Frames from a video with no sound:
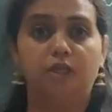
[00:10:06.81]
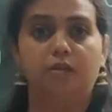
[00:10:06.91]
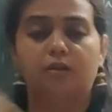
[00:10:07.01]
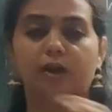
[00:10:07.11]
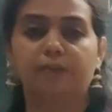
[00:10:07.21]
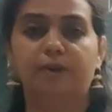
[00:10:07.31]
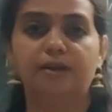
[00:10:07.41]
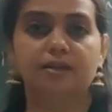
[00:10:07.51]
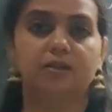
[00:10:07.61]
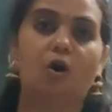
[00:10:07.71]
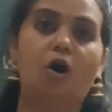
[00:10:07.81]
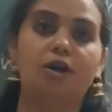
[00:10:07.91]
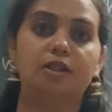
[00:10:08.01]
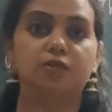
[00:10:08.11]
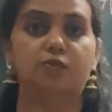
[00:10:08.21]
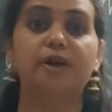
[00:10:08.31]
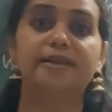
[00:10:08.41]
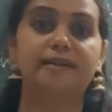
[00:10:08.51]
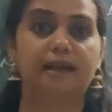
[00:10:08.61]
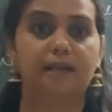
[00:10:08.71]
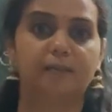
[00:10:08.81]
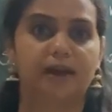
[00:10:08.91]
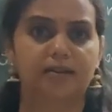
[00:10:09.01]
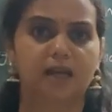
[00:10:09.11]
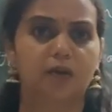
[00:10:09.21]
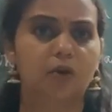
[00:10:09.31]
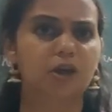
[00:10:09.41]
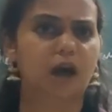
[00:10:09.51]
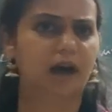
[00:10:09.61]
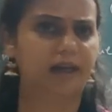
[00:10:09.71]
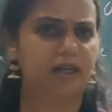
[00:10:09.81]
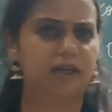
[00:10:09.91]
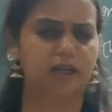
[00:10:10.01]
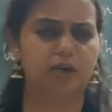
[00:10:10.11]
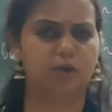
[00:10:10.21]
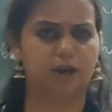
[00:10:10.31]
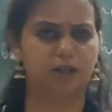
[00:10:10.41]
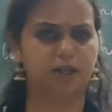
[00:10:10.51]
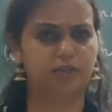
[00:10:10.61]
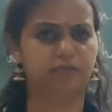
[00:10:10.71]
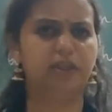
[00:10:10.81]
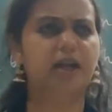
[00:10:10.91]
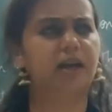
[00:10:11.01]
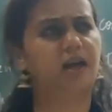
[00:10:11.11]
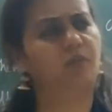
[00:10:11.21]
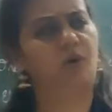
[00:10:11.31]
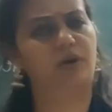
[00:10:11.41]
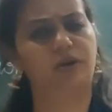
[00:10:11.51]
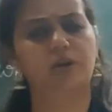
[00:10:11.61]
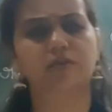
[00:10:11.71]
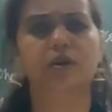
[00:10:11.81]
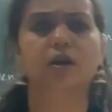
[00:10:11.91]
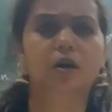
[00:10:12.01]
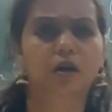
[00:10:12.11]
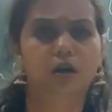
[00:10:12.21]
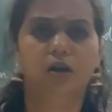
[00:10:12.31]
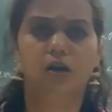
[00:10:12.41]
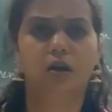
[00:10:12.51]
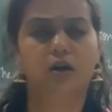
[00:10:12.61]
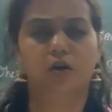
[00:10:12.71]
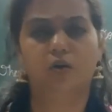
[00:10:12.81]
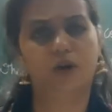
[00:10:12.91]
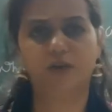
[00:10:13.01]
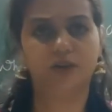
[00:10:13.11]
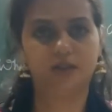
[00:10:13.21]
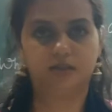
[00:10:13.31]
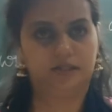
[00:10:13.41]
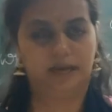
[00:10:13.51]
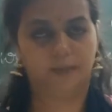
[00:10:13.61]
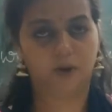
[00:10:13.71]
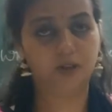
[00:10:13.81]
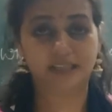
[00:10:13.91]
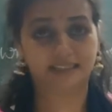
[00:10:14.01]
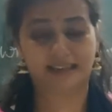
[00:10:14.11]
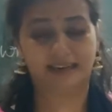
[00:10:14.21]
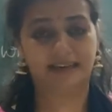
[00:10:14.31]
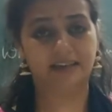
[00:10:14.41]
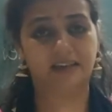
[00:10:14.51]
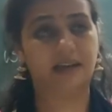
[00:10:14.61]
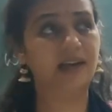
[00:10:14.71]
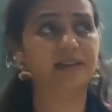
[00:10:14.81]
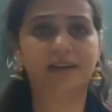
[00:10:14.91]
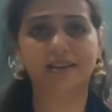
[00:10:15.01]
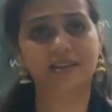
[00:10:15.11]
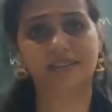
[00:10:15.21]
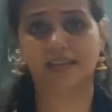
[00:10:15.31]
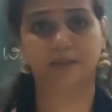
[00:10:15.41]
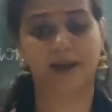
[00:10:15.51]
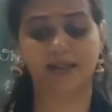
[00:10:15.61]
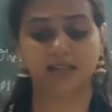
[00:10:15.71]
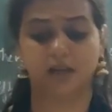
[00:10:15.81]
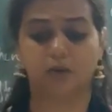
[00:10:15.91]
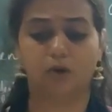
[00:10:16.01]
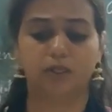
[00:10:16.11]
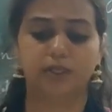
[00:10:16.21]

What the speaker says: That person orders for 10 bags. I want high grade quality of wheat and I want it, whatever is the amount, that is the 800, that is 10 bags I want.